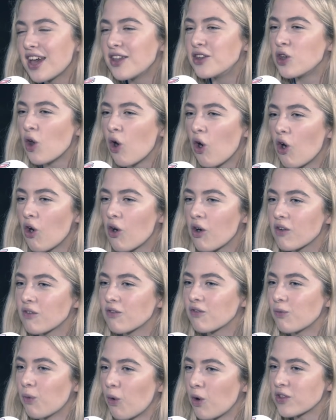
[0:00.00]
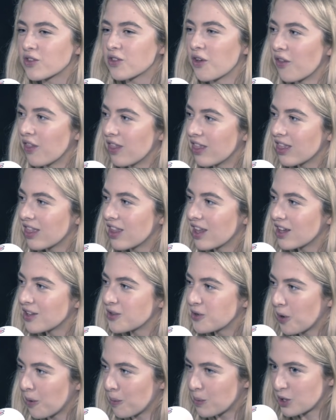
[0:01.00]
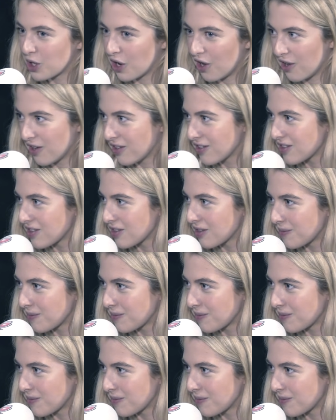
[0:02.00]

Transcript: not what's on the top charts.